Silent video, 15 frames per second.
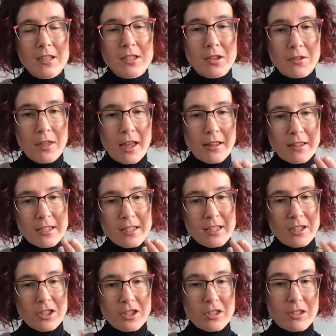so that the
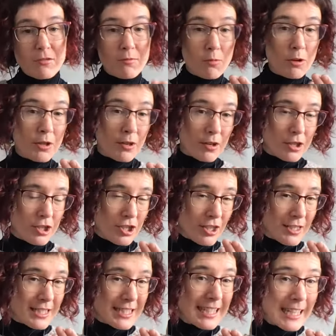stitches of one are
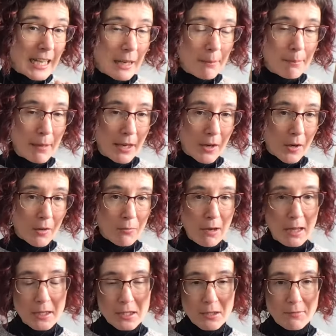just a little bigger
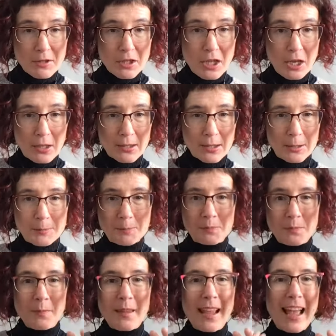relative to the other
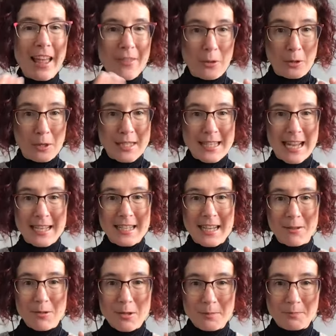and they're going to stand
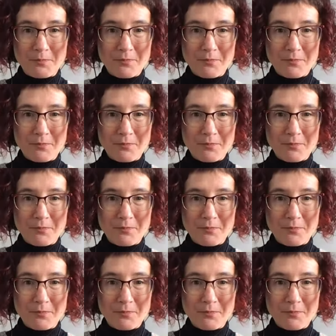out